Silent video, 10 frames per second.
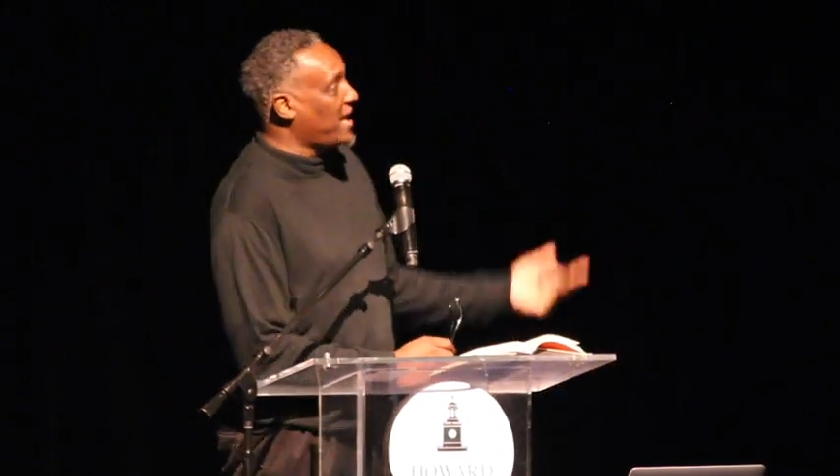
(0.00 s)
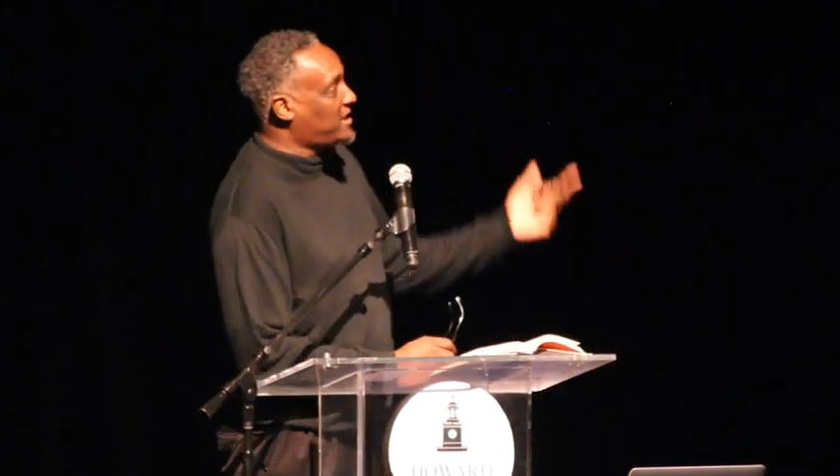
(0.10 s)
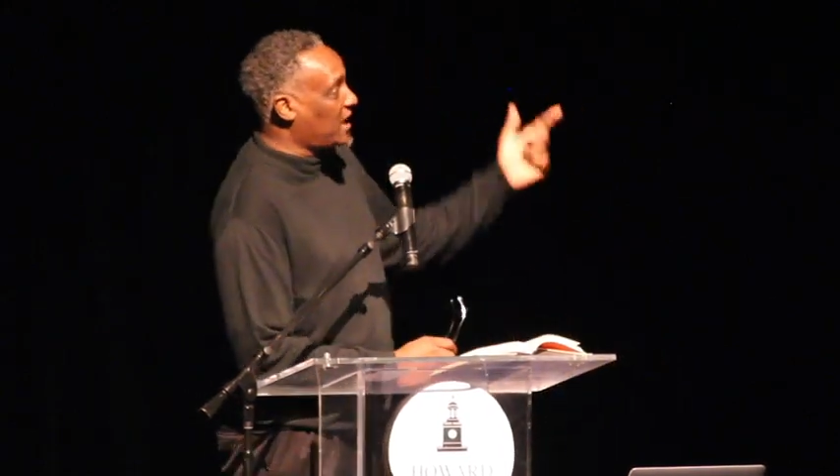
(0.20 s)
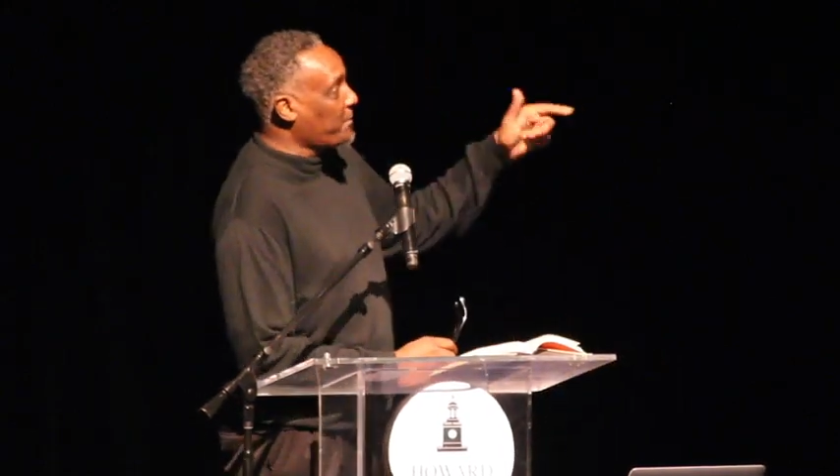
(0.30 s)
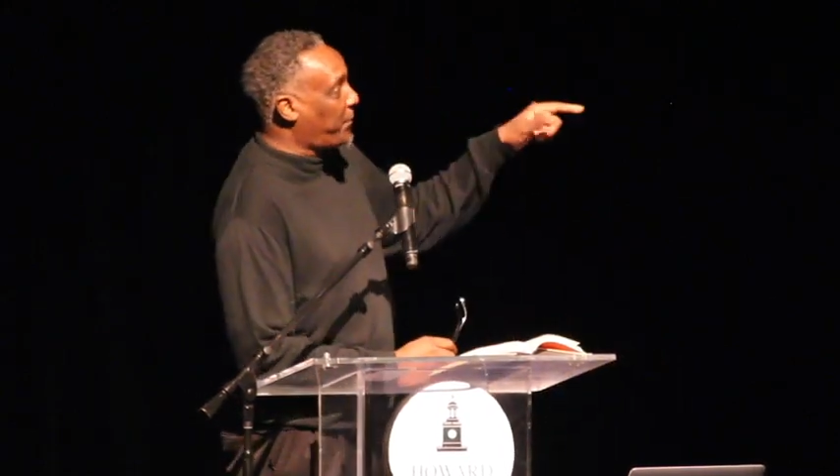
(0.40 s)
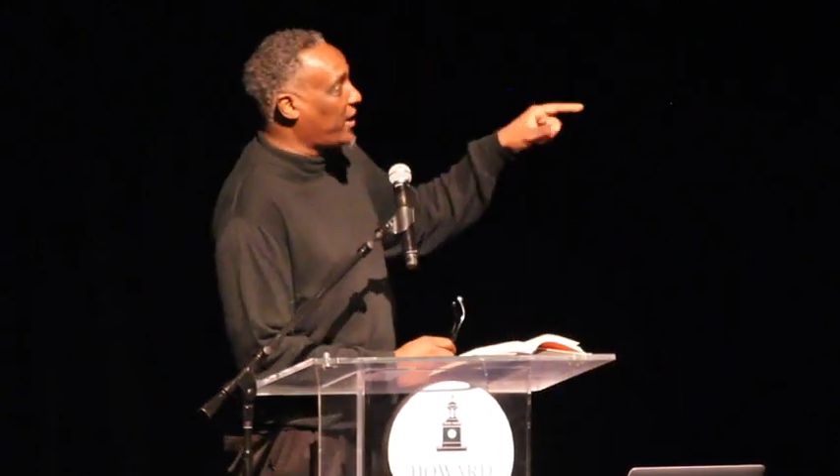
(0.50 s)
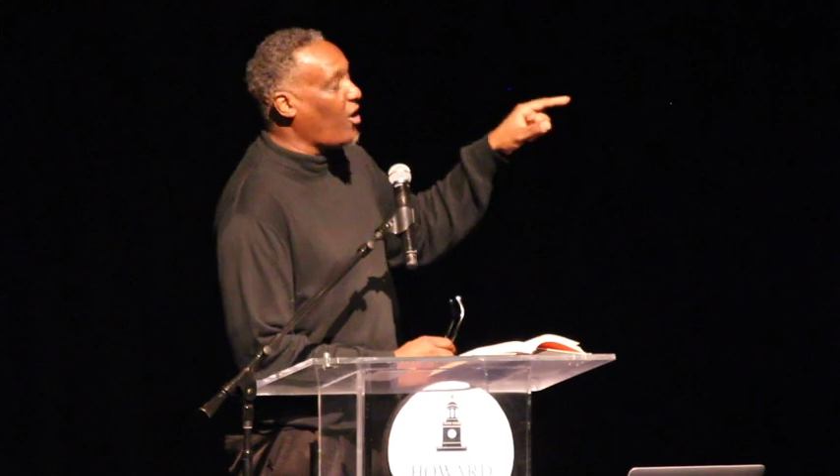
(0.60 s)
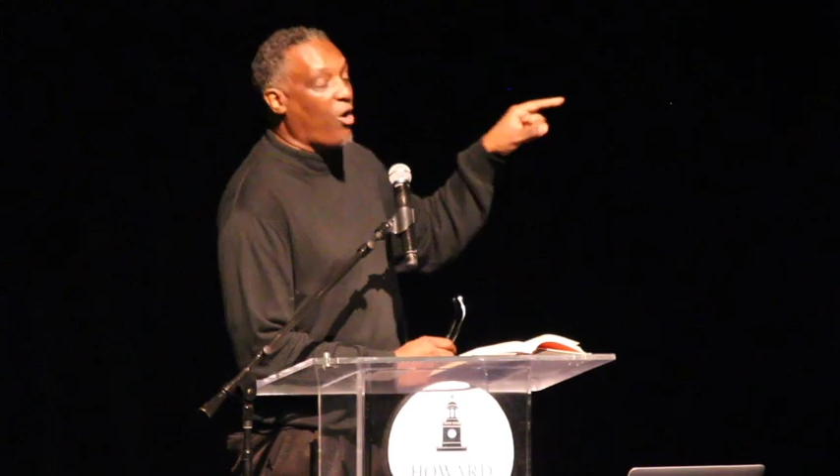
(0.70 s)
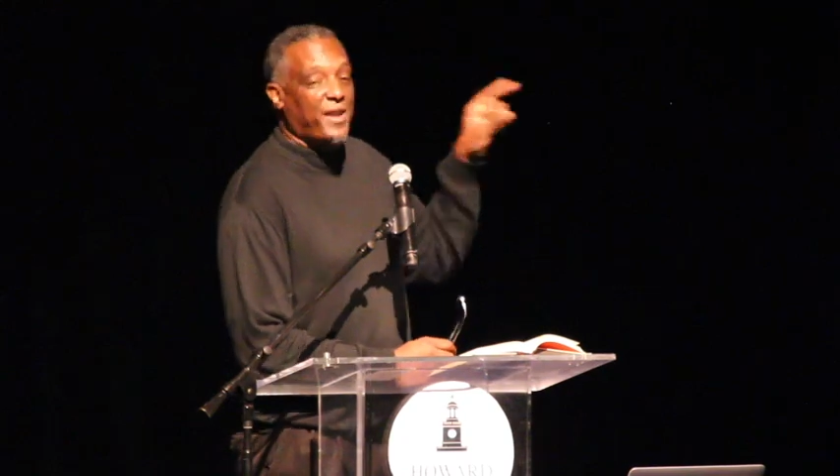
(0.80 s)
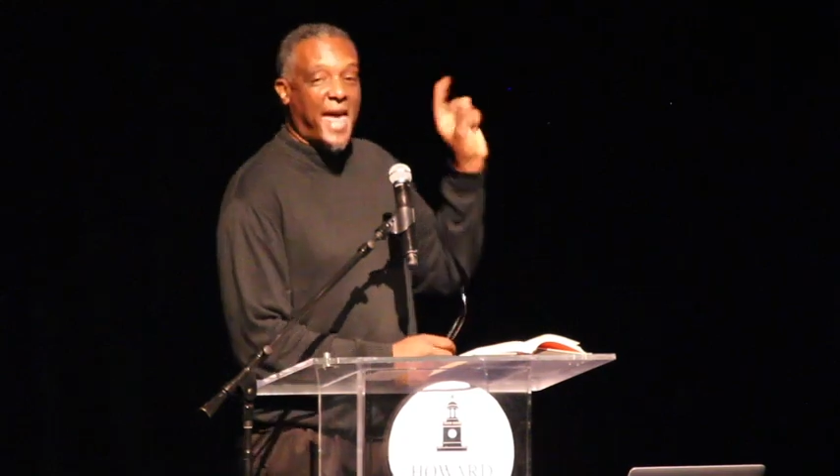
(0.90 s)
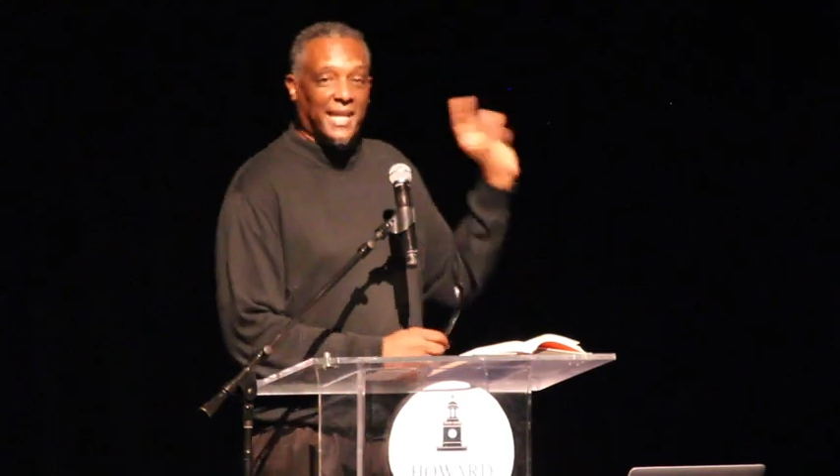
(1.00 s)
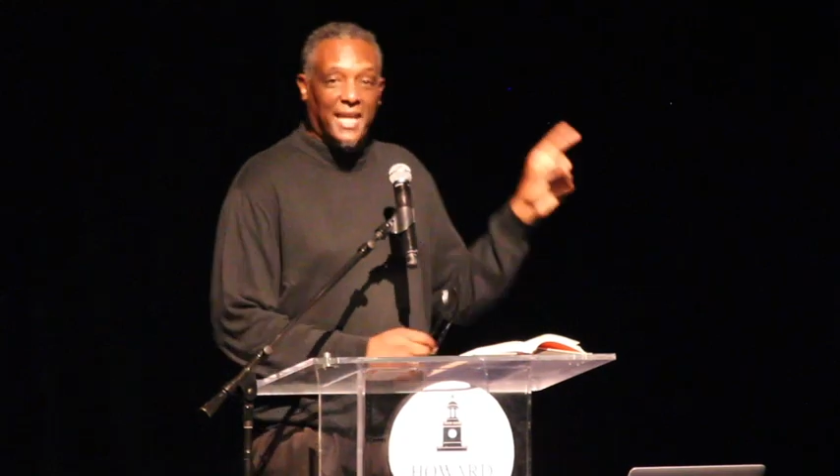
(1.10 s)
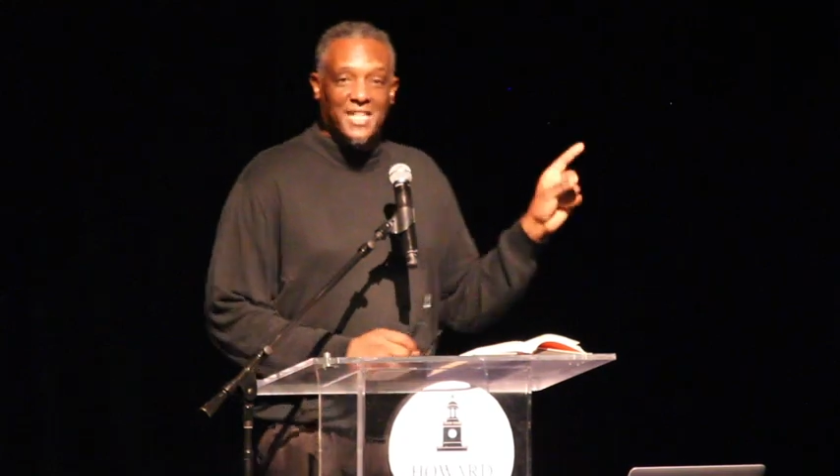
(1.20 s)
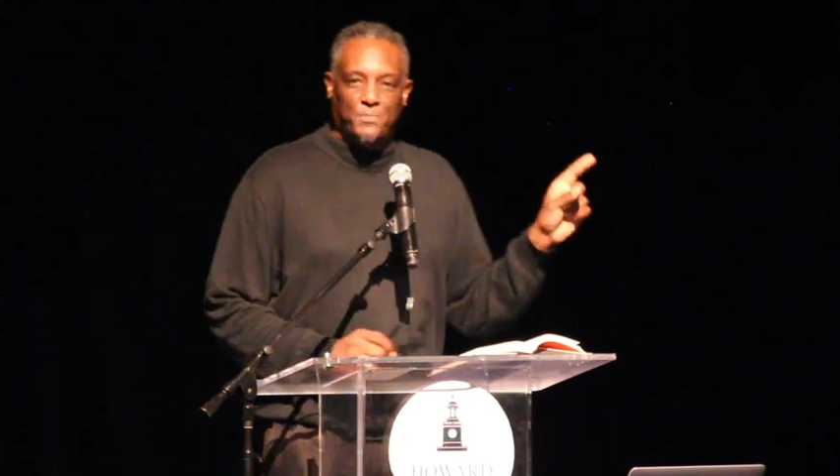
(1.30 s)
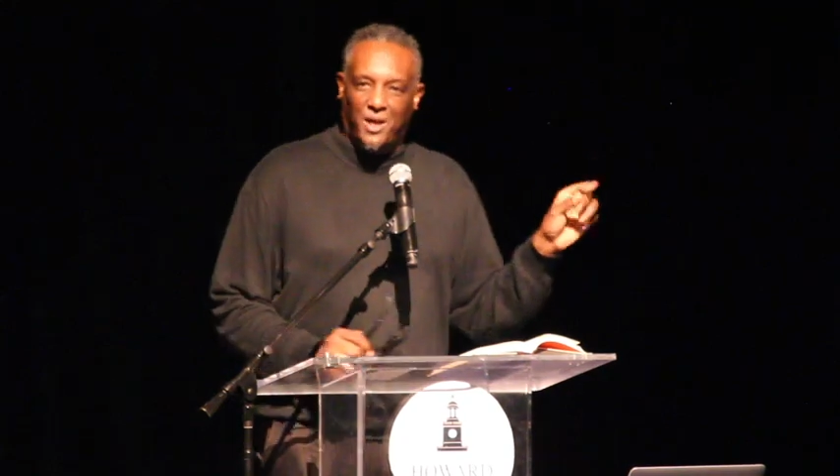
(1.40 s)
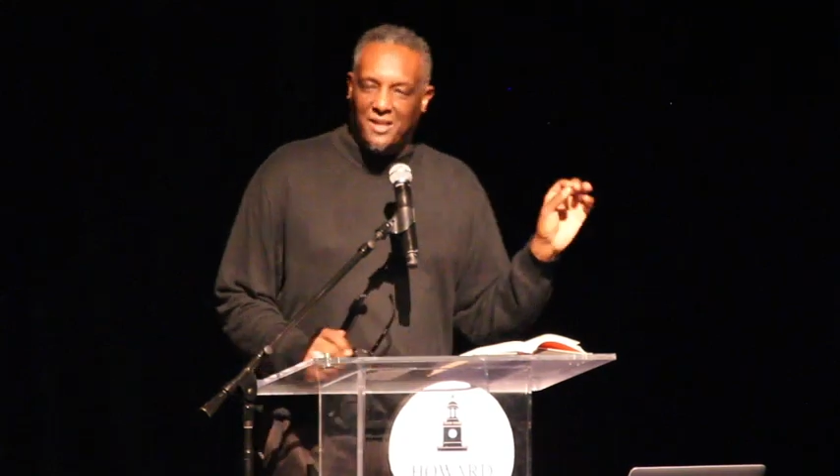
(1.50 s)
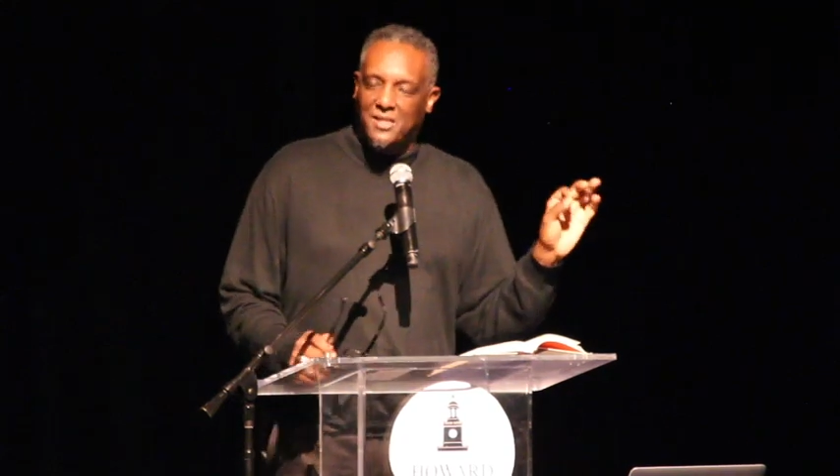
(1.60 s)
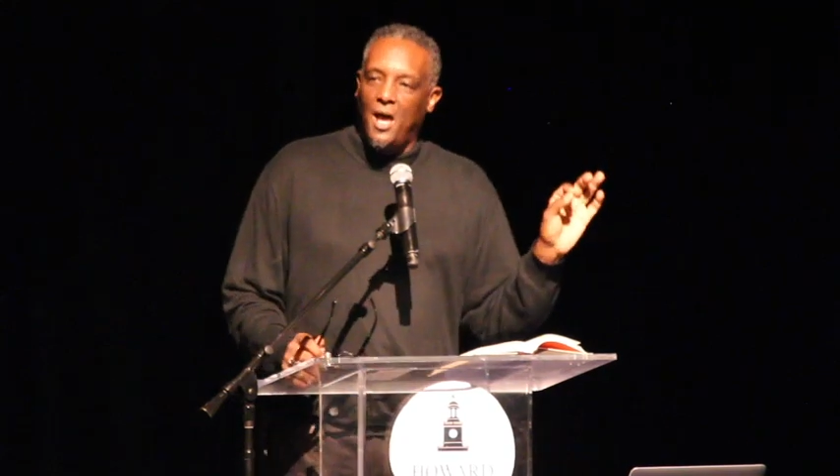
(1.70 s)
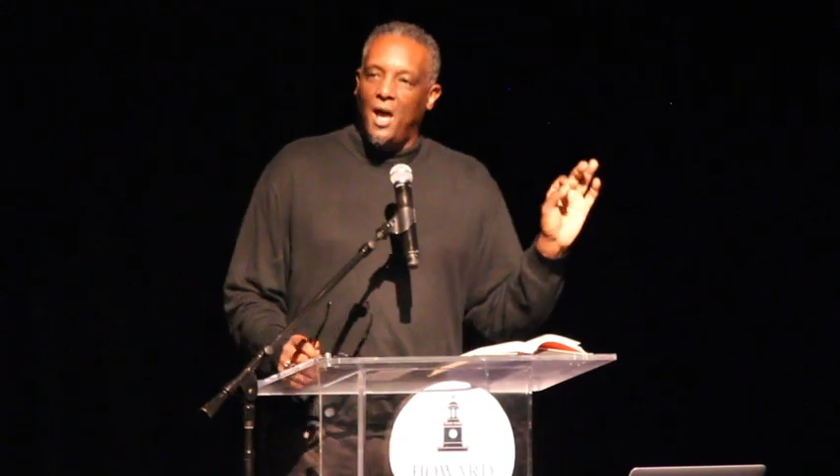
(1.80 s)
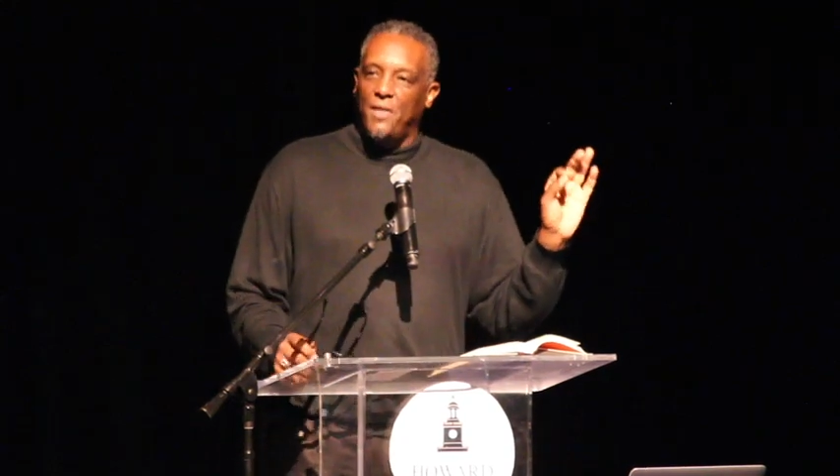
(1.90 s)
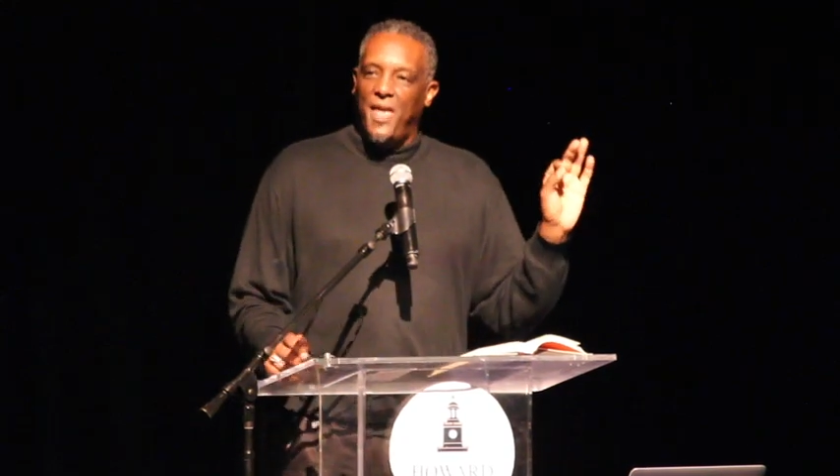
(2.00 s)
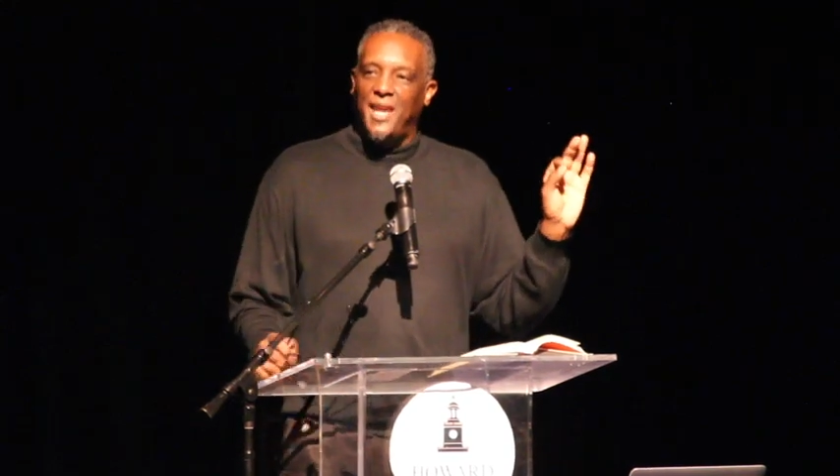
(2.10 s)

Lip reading: who they didn't put on that list because